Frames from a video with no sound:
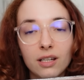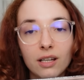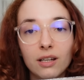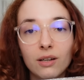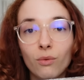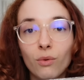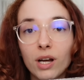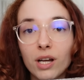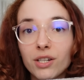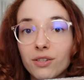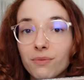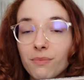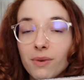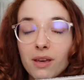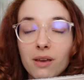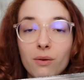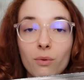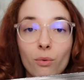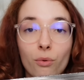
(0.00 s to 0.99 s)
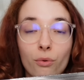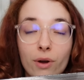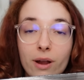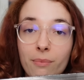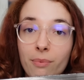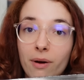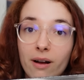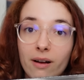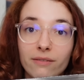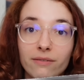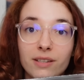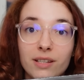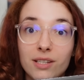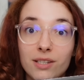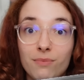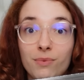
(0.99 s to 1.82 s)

Watch me rip off this